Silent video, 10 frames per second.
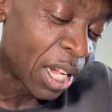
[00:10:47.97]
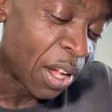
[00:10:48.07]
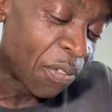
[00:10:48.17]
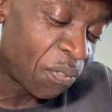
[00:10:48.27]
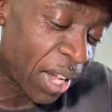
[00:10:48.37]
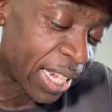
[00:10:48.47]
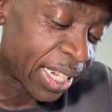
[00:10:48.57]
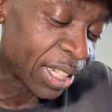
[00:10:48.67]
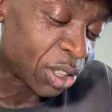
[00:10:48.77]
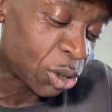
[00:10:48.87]

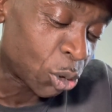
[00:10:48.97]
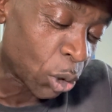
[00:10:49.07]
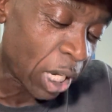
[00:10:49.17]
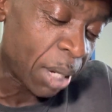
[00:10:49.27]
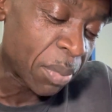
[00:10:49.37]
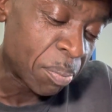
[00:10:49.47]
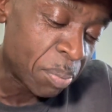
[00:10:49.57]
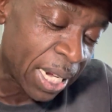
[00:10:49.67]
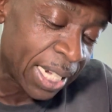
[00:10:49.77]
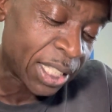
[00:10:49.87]
fake stream
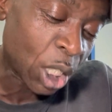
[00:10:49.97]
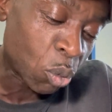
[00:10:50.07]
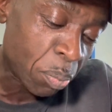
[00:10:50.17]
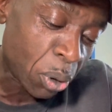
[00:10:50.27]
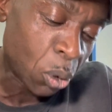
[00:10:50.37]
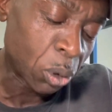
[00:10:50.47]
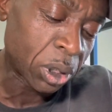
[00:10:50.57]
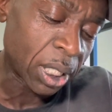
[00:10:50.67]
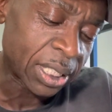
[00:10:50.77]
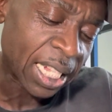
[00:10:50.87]
media
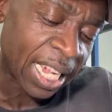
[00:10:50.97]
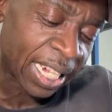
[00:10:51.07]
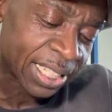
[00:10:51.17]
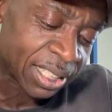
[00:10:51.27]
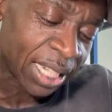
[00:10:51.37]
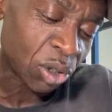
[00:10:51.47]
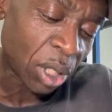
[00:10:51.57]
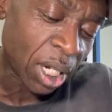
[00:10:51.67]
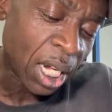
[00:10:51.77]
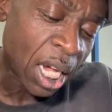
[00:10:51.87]
reporters,
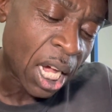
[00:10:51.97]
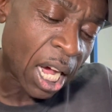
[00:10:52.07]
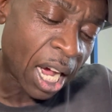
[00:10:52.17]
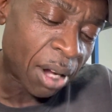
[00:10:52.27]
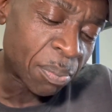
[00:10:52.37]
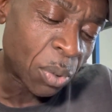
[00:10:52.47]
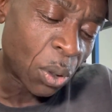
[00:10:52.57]
etc., are